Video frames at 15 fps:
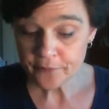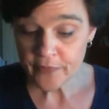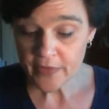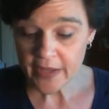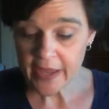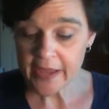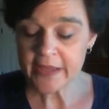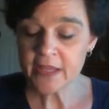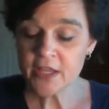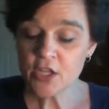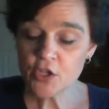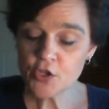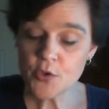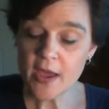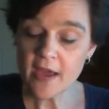Okay,
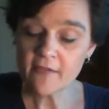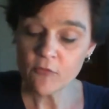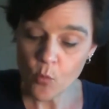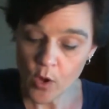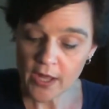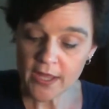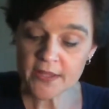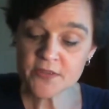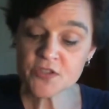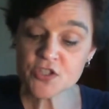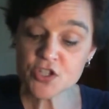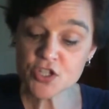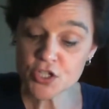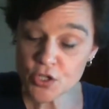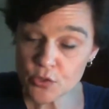you have 1s,
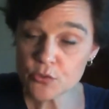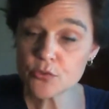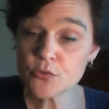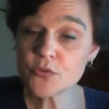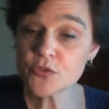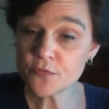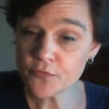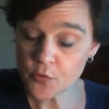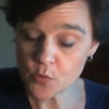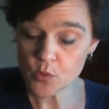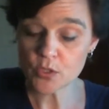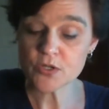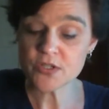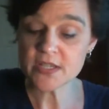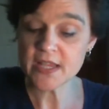2s,
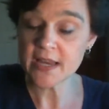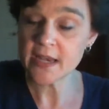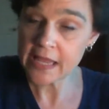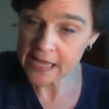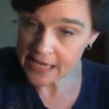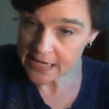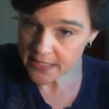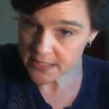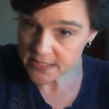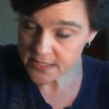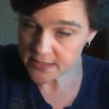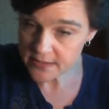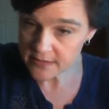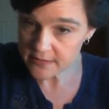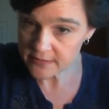4s, and 8s.